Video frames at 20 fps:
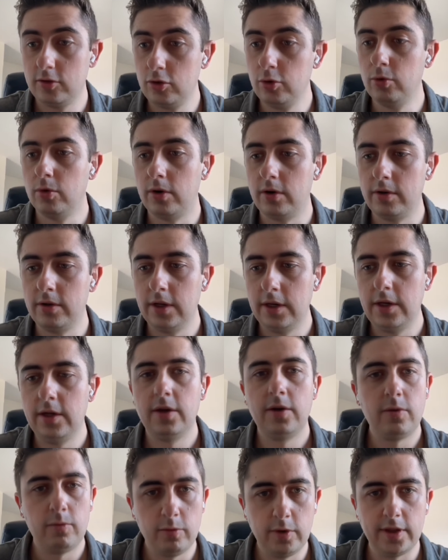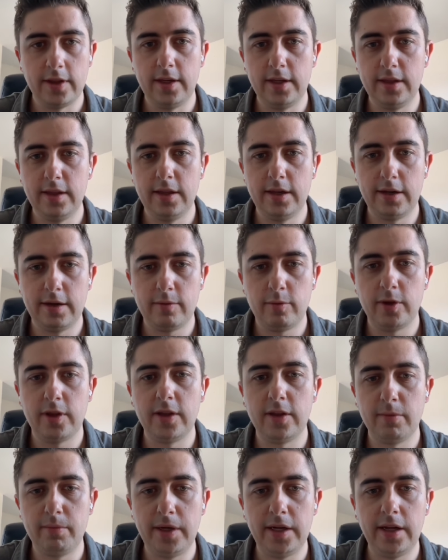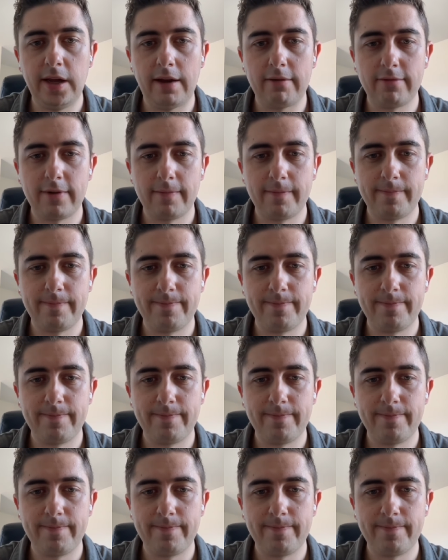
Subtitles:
tool within the PDF.